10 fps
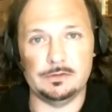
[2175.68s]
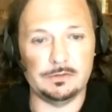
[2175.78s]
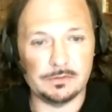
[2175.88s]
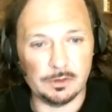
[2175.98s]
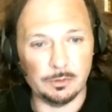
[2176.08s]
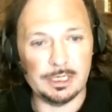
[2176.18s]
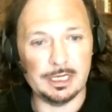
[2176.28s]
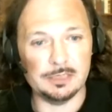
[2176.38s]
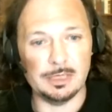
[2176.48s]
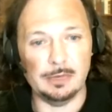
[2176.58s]
So we
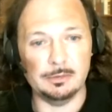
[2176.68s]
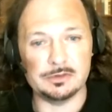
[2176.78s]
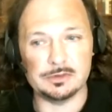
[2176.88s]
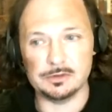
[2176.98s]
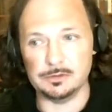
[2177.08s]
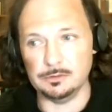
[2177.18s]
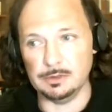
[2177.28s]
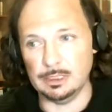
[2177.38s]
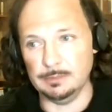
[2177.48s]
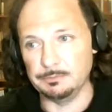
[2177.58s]
need to be able
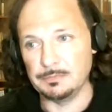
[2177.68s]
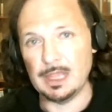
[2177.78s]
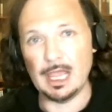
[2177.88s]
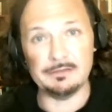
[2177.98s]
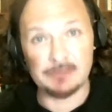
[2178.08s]
to have the